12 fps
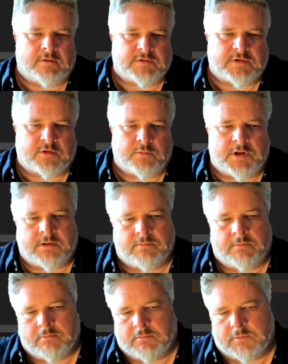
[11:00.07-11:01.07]
way,
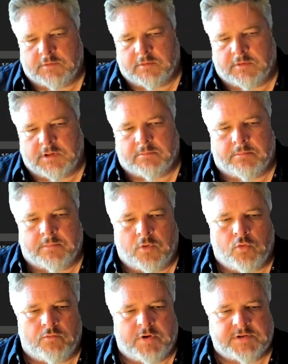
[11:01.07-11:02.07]
all the
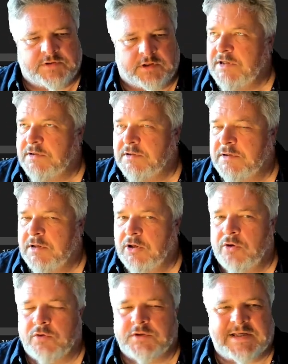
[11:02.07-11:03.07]
rest of the code
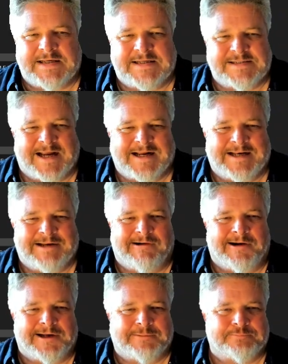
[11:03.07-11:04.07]
looks exactly
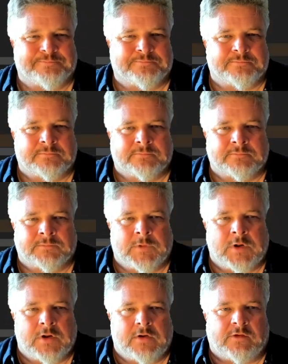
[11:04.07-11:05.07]
right.
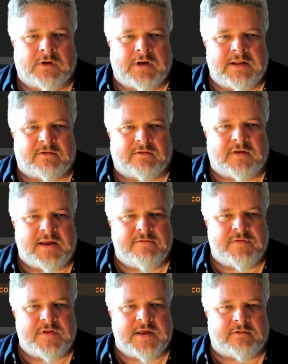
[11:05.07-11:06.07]
So let's save
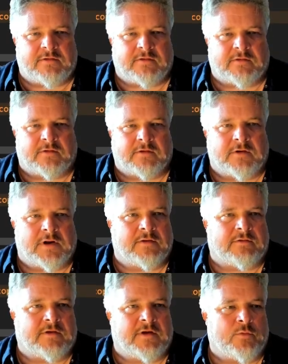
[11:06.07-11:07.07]
this and see
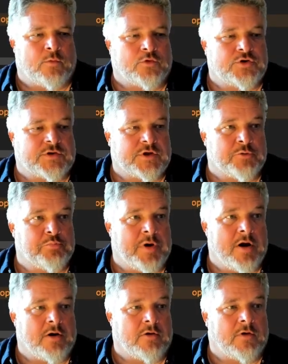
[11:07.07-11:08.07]
if it will just
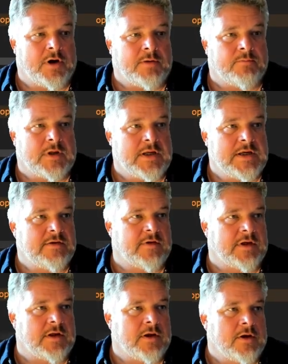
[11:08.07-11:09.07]
compile, right? Easy.
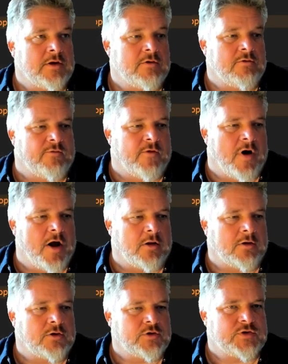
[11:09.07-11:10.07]
File,
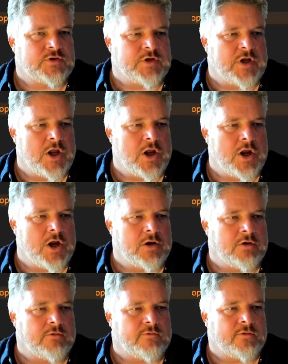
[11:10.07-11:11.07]

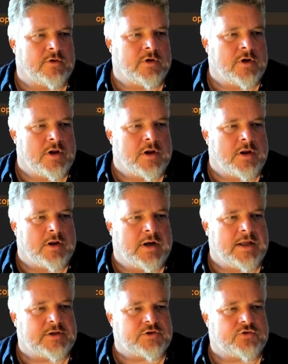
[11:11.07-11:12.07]
save.
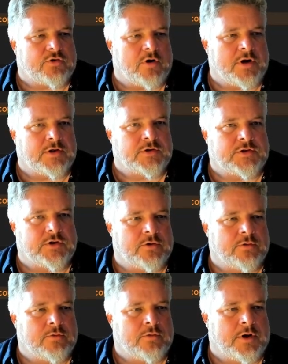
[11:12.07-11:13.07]
Let's try and do
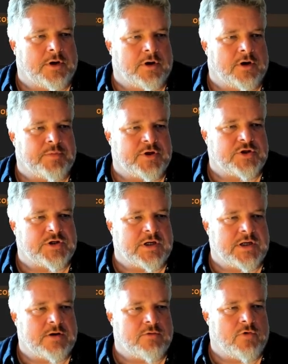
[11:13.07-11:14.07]
an RPG
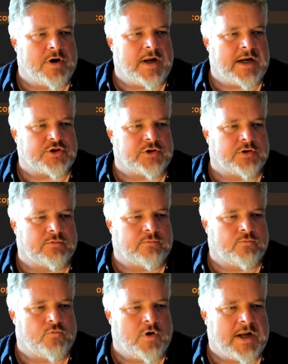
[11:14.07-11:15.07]
run action.
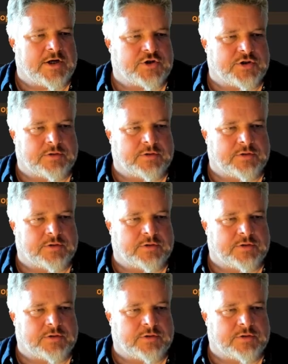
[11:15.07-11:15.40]
Run action.